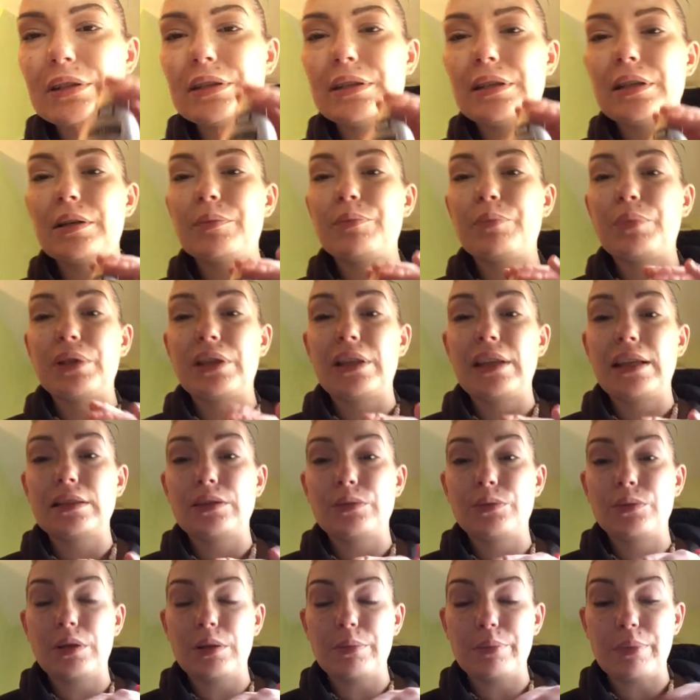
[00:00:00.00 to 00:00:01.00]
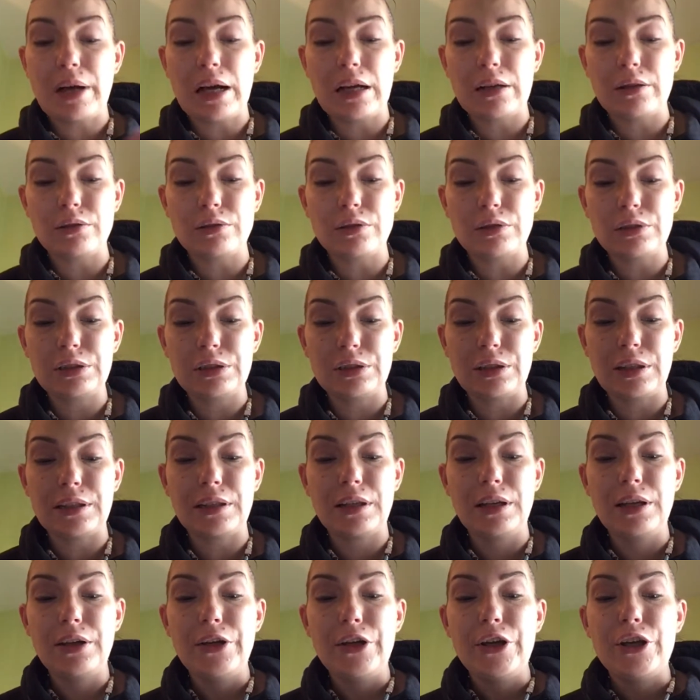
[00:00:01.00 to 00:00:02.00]
see it, but that's what the bottle looks
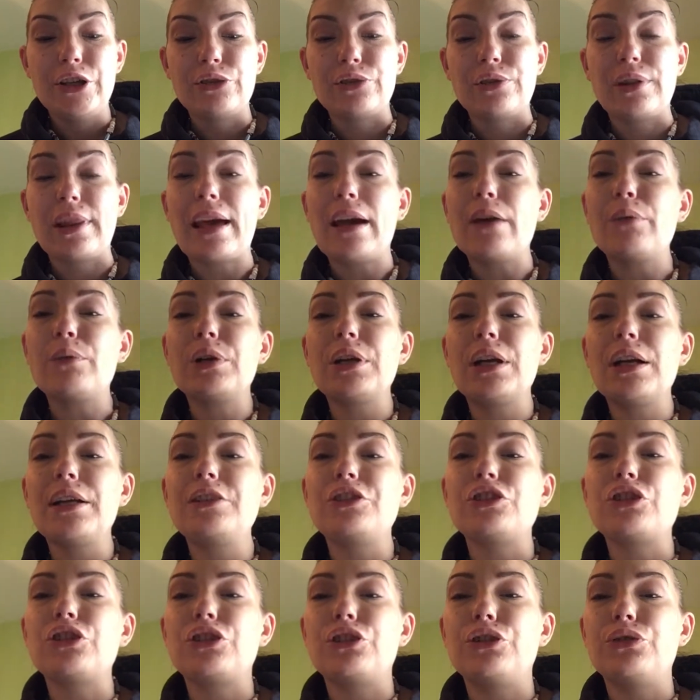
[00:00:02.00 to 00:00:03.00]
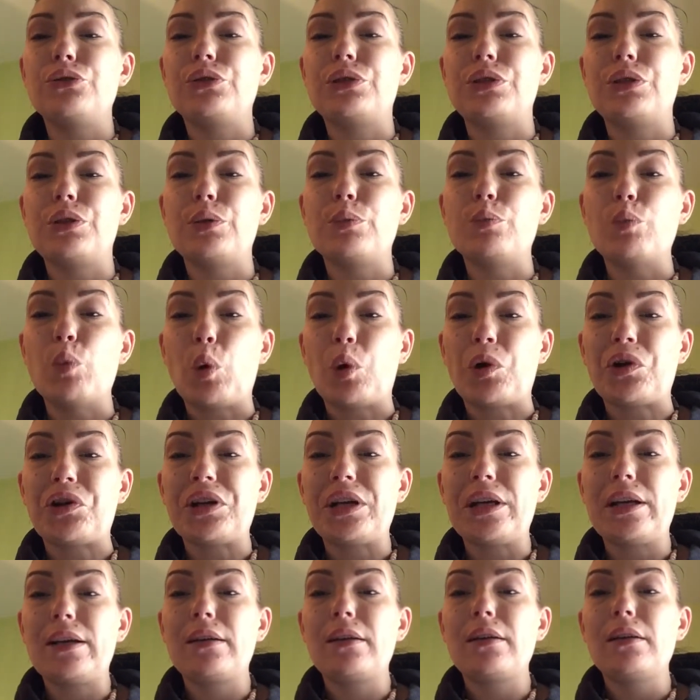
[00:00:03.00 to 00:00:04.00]
like. So that one I just use in the
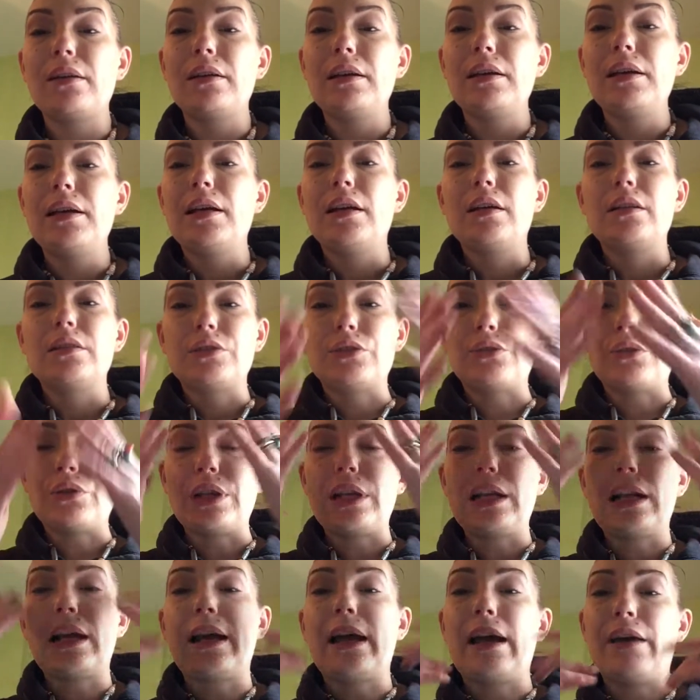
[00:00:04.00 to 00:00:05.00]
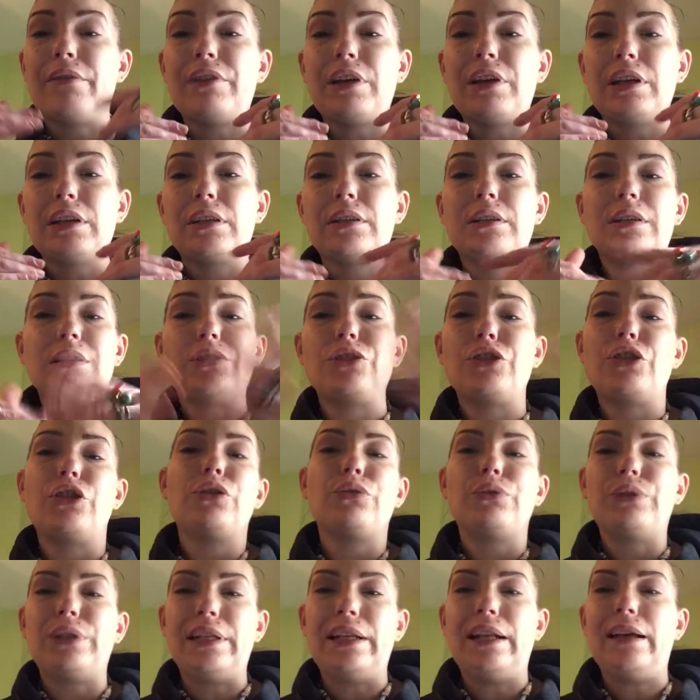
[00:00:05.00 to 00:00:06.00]
morning so that I have it, because you
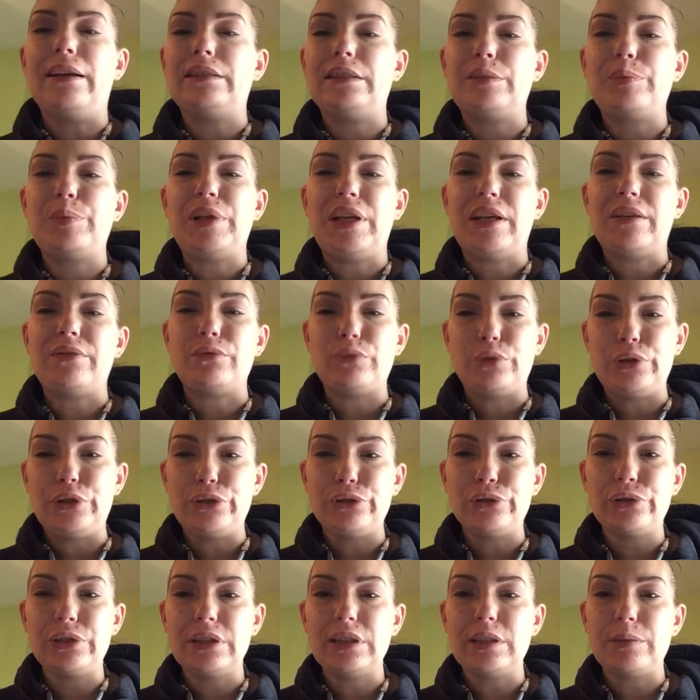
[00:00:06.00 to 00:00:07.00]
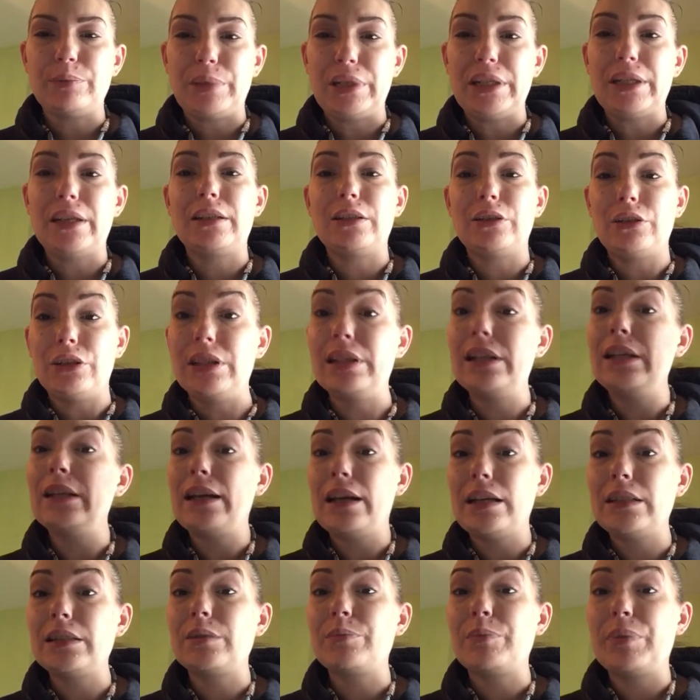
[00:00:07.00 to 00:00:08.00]
don't need SPF when you're sleeping. You need
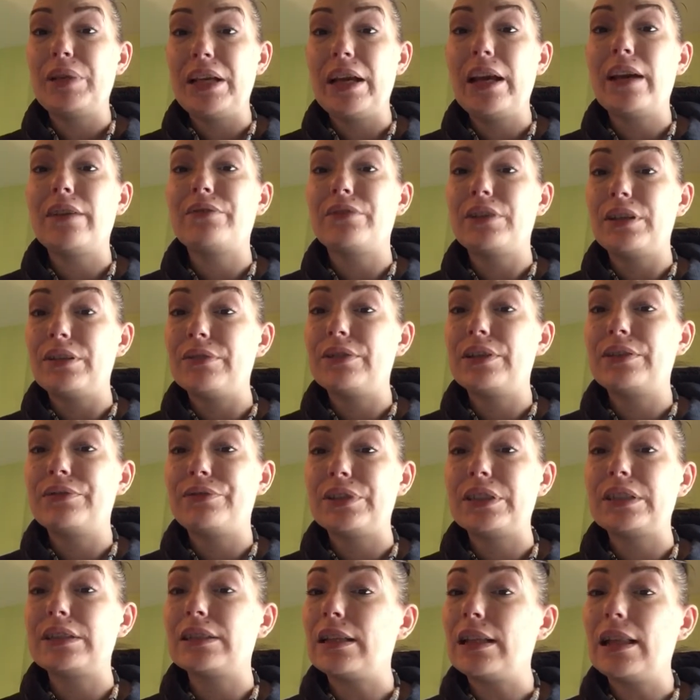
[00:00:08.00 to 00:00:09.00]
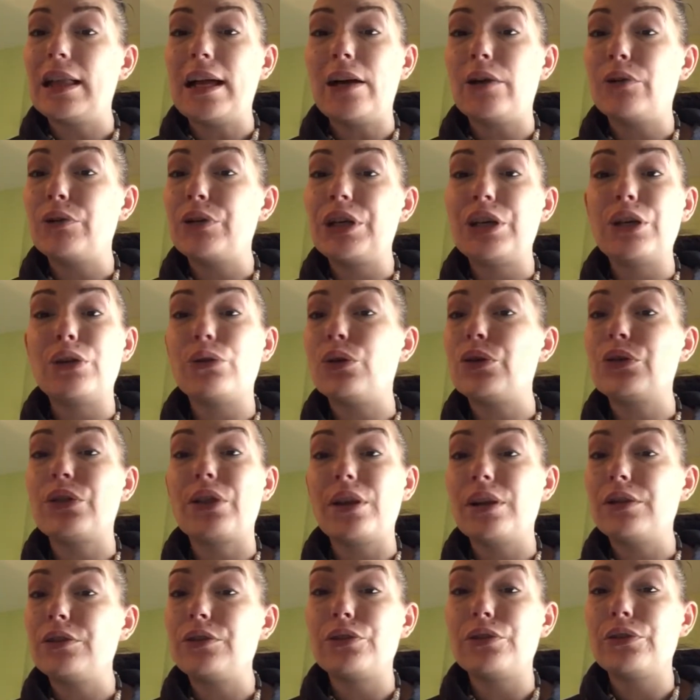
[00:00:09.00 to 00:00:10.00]
SPF even if it's cloudy or
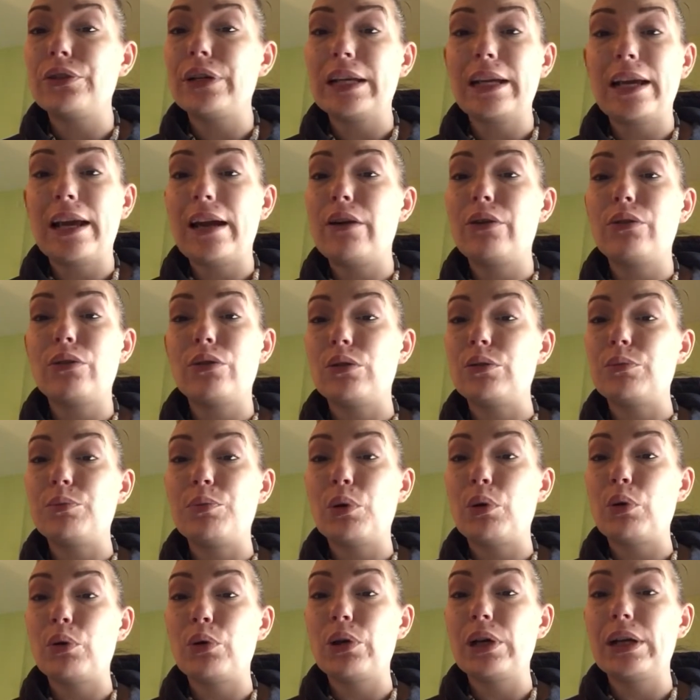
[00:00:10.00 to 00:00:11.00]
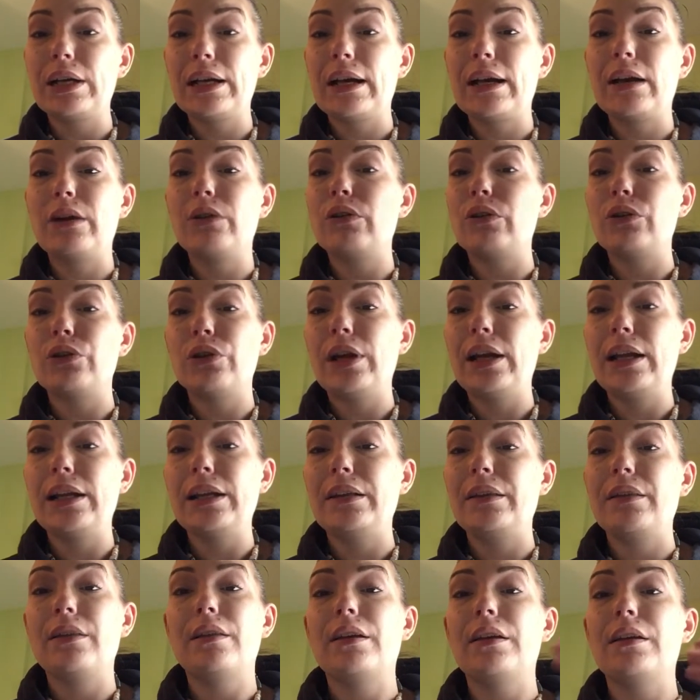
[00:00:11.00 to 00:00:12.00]
thundering out or pouring out or
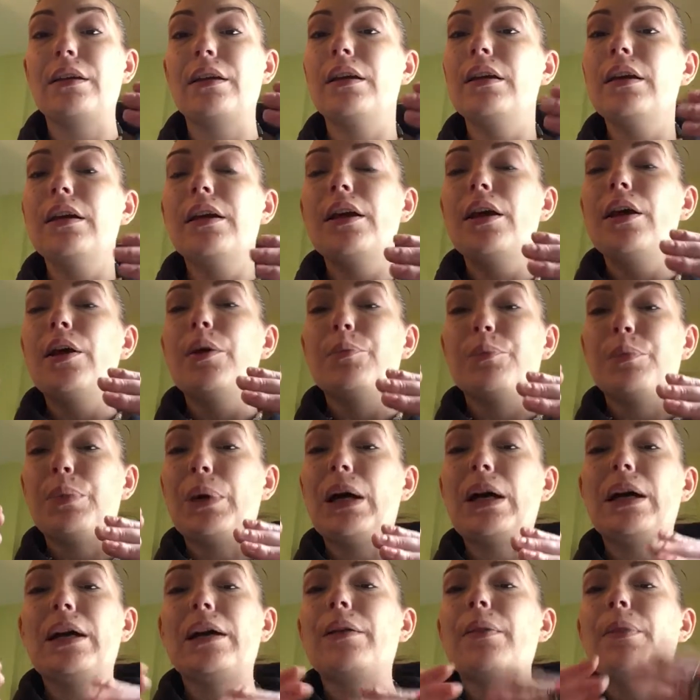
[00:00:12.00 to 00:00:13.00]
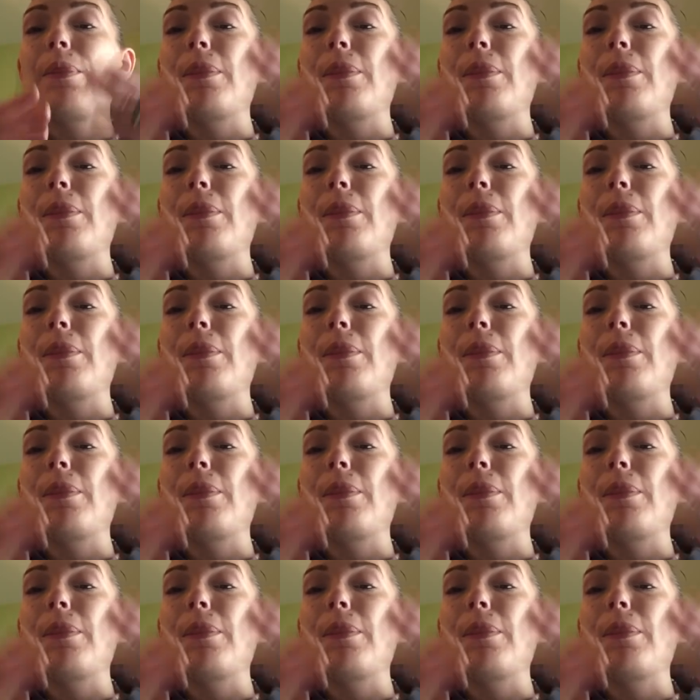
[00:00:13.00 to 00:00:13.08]
anything, but